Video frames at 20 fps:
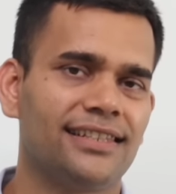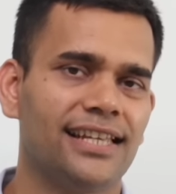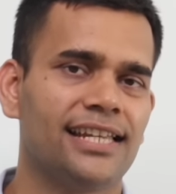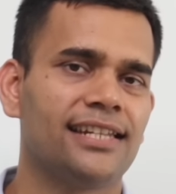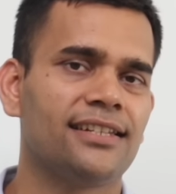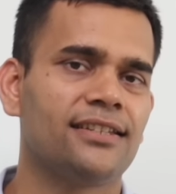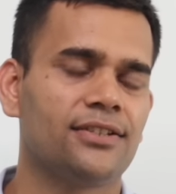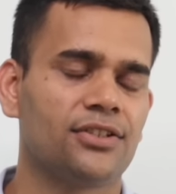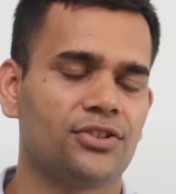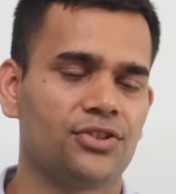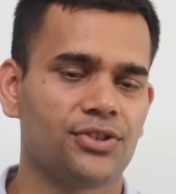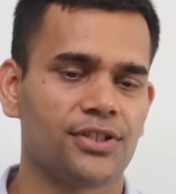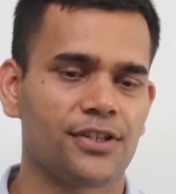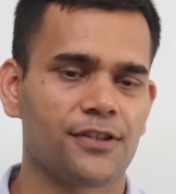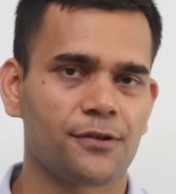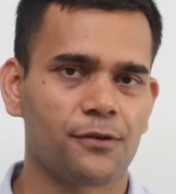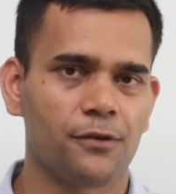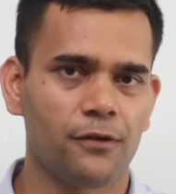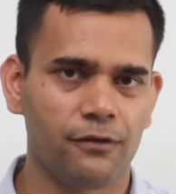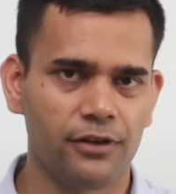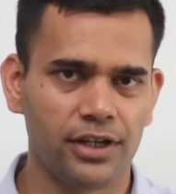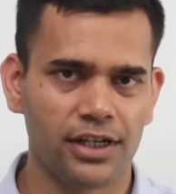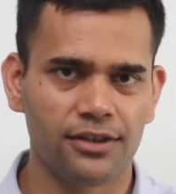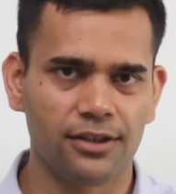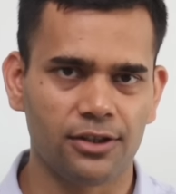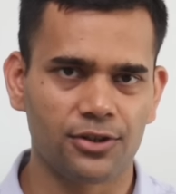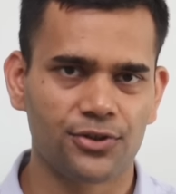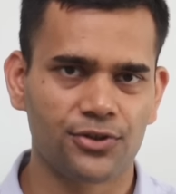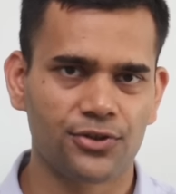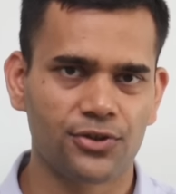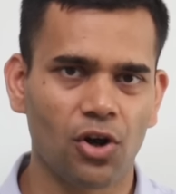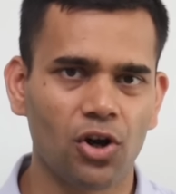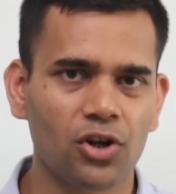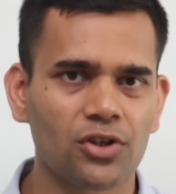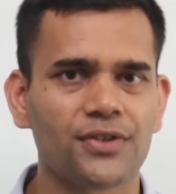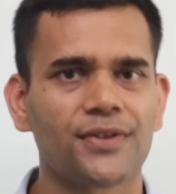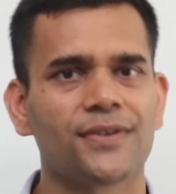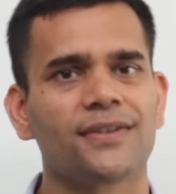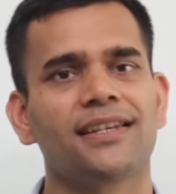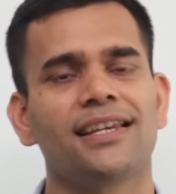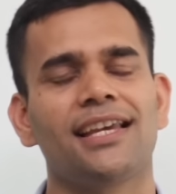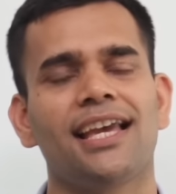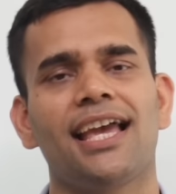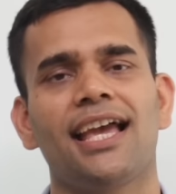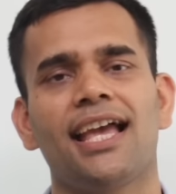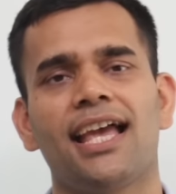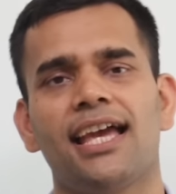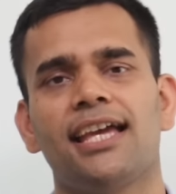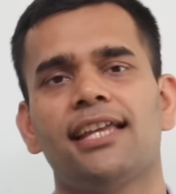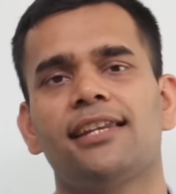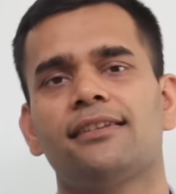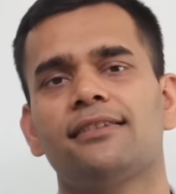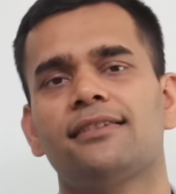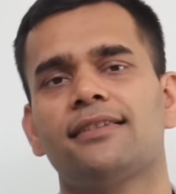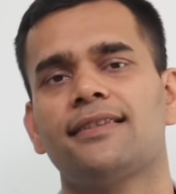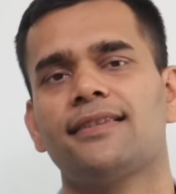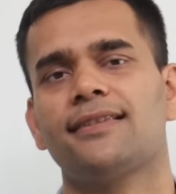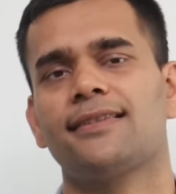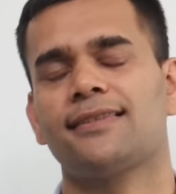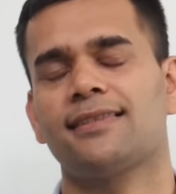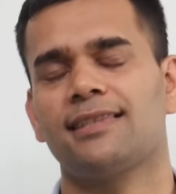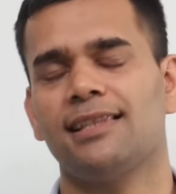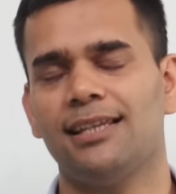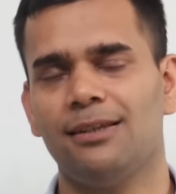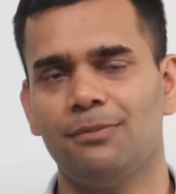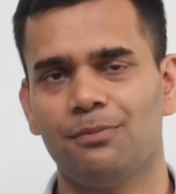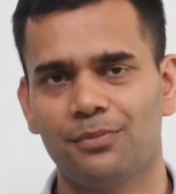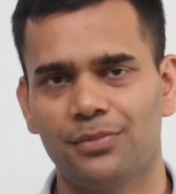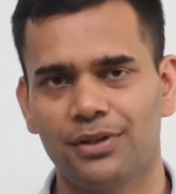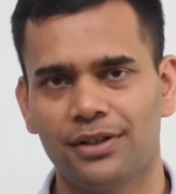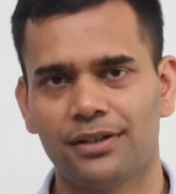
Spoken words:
then just wear the socks and sleep.